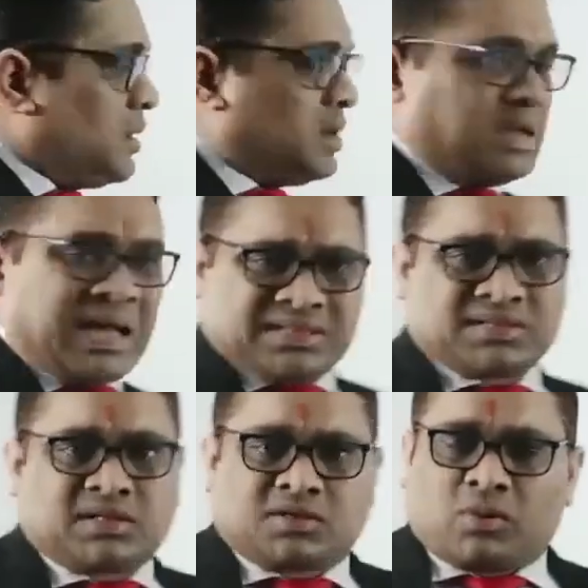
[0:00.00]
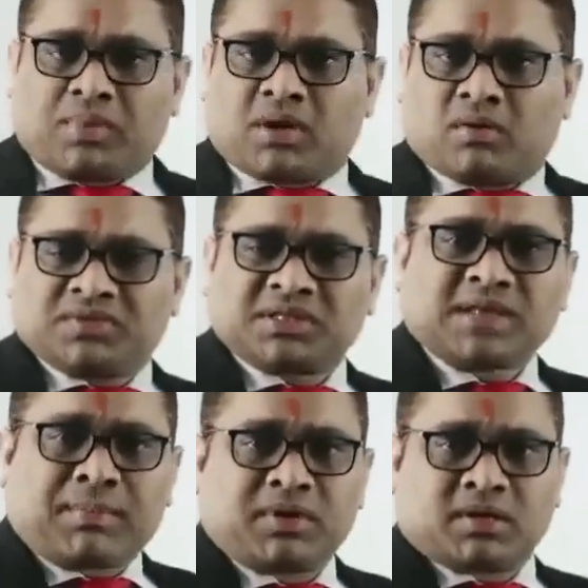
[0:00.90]
Last topic of this
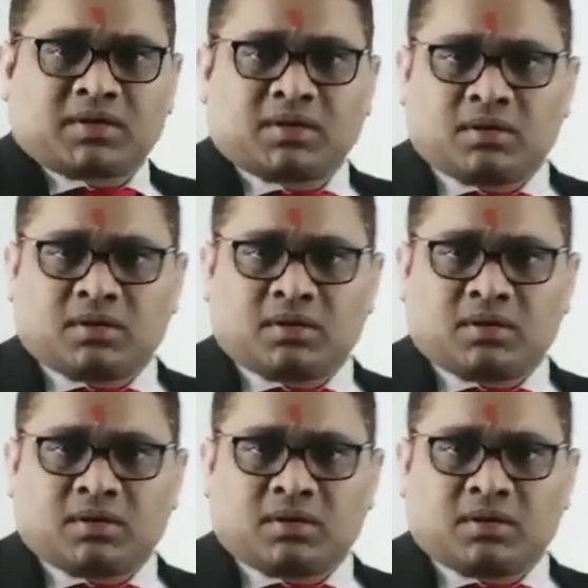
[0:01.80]
chapter